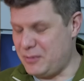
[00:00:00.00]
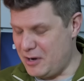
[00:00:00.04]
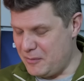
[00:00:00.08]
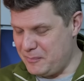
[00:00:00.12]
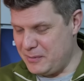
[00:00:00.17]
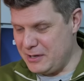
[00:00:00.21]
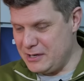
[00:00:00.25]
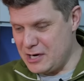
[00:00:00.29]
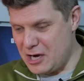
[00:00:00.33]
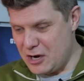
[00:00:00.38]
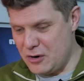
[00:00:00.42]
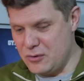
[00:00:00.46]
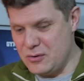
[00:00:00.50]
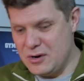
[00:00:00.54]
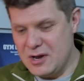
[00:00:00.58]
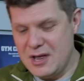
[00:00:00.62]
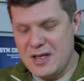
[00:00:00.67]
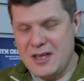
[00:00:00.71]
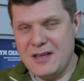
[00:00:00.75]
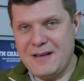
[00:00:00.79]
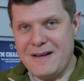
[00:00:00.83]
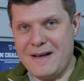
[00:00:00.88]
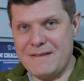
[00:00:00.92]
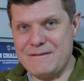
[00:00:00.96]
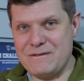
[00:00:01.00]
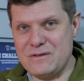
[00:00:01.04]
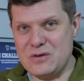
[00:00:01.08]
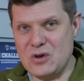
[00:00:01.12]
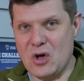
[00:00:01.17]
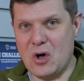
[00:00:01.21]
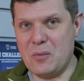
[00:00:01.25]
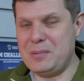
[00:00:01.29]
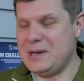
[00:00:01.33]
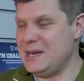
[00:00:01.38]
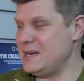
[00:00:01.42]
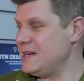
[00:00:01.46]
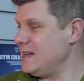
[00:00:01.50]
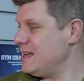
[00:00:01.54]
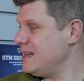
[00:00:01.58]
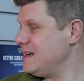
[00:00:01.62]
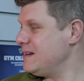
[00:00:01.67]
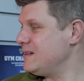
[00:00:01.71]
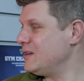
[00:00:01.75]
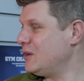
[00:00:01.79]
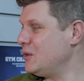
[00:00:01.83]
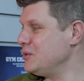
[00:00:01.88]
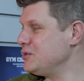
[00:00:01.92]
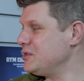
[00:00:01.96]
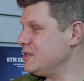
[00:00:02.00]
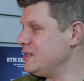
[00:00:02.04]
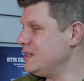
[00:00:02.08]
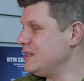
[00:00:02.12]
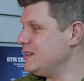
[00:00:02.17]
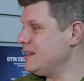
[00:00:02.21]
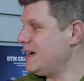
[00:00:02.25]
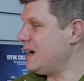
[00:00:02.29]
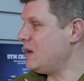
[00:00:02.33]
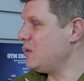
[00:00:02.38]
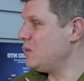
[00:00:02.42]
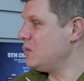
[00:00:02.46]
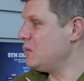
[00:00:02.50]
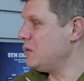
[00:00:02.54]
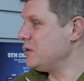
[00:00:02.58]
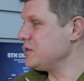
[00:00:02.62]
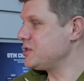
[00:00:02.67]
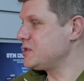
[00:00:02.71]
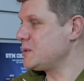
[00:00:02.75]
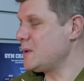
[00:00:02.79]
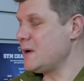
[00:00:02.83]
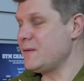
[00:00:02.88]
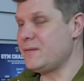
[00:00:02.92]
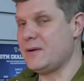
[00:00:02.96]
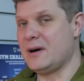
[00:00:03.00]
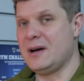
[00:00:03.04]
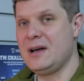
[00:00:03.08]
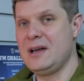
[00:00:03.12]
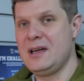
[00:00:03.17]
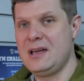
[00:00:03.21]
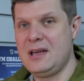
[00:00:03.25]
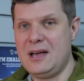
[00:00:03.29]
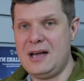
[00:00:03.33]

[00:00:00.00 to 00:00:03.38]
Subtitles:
but I've not been indulgent in that whatsoever.